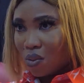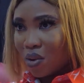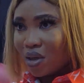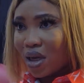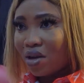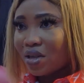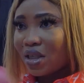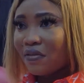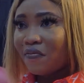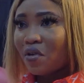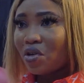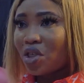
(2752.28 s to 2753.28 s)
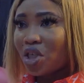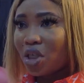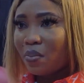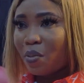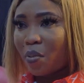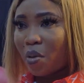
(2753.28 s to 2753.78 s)
What else if not
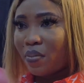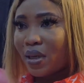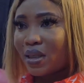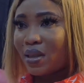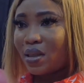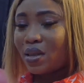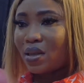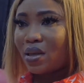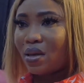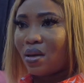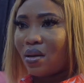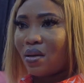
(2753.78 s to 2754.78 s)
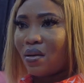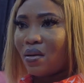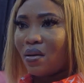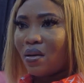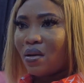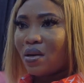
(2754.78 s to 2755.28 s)
cheap publicity?
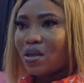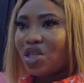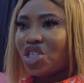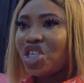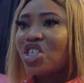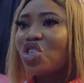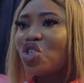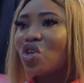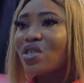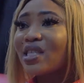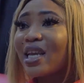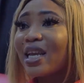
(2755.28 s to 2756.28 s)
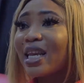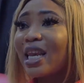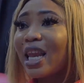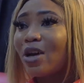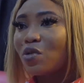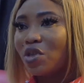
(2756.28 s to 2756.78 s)
She is just a
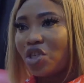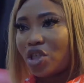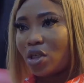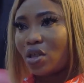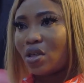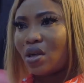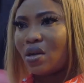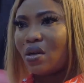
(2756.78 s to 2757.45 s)
clout chaser.